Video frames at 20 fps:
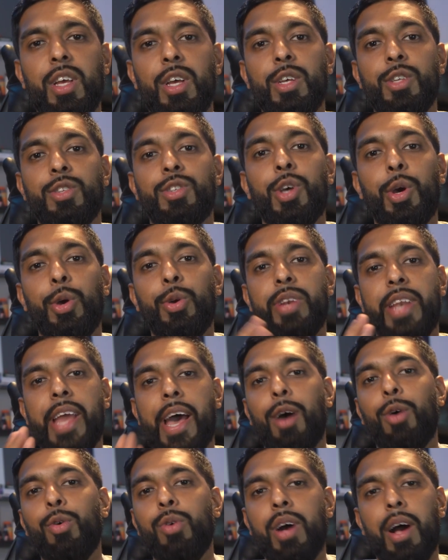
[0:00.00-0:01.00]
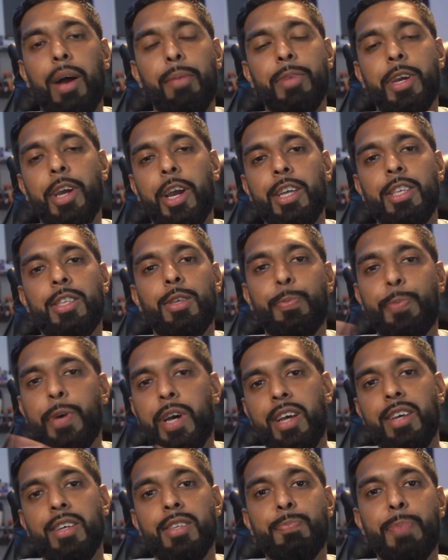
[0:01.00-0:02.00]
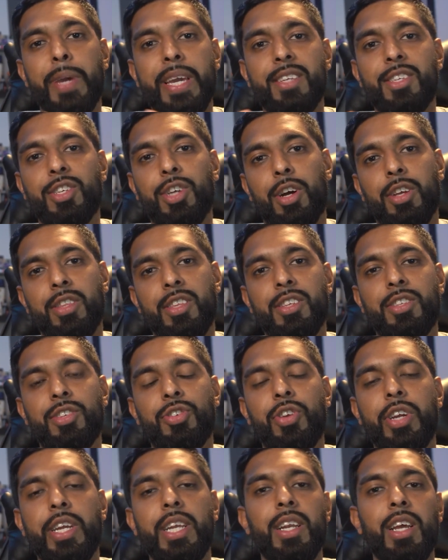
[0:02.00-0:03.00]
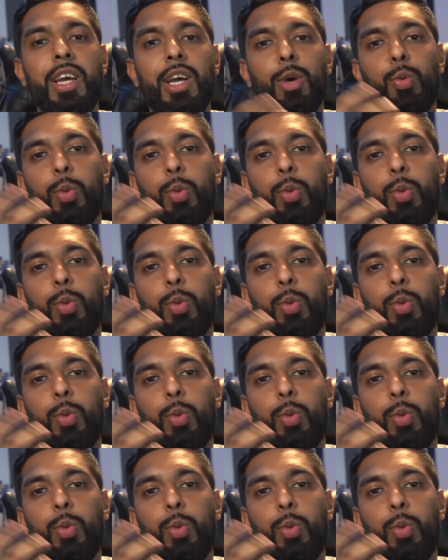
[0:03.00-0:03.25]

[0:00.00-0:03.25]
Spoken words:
So now I'm going to put a picture on the screen